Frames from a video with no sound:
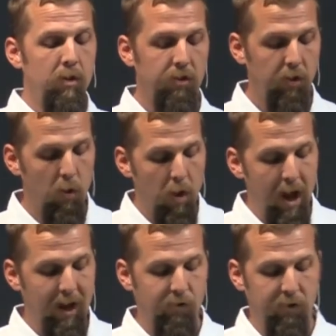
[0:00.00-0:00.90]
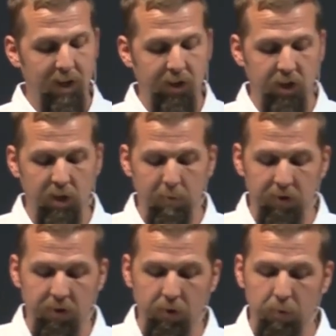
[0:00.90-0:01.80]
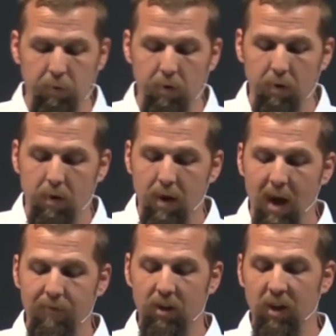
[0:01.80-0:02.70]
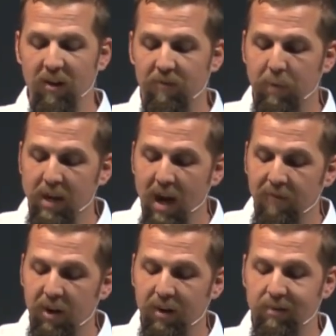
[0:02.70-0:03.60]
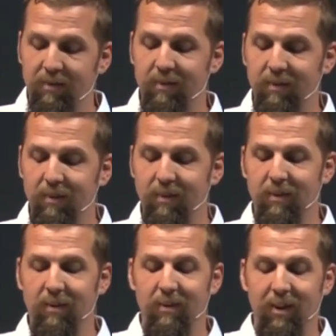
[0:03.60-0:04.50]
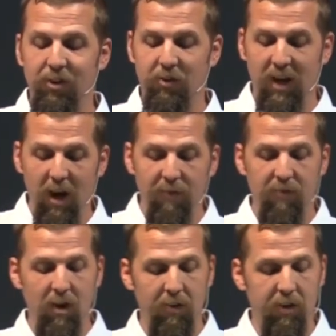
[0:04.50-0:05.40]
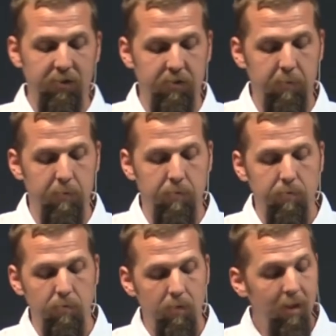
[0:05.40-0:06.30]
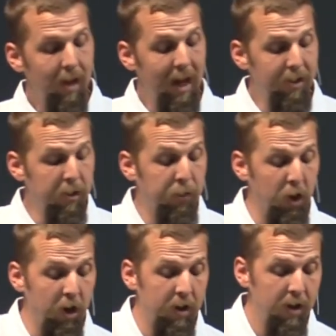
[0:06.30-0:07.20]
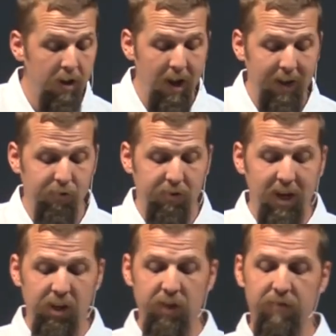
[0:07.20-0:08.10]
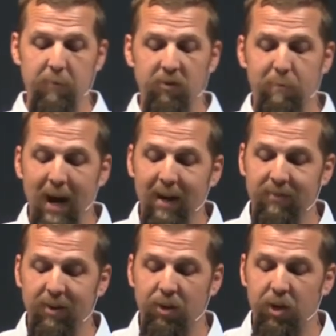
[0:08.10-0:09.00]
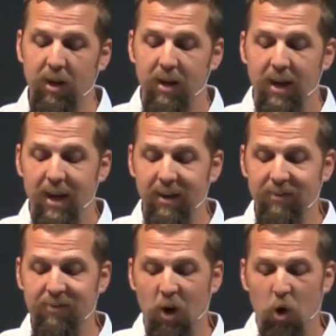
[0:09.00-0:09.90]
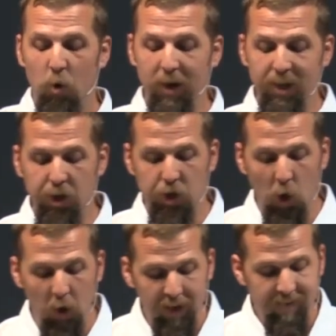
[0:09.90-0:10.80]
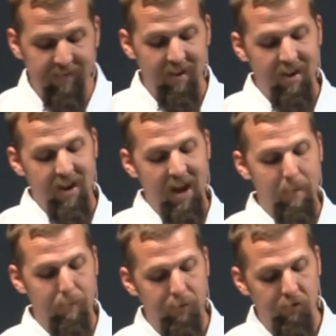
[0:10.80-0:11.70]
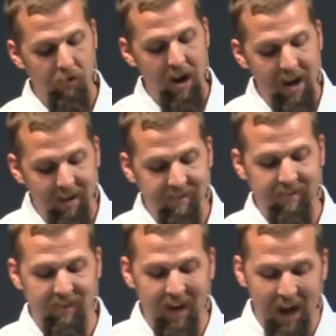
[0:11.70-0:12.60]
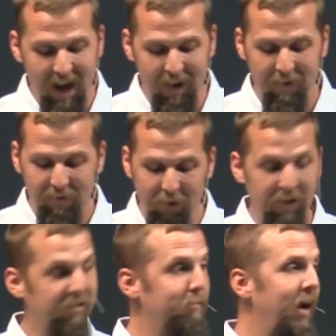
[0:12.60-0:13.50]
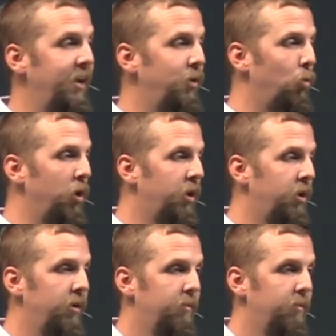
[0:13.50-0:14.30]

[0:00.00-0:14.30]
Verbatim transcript: So, exhortation number two have your love be evident that you care for others. And then the third exhortation from this passage is rejoice and praise God for his mighty work.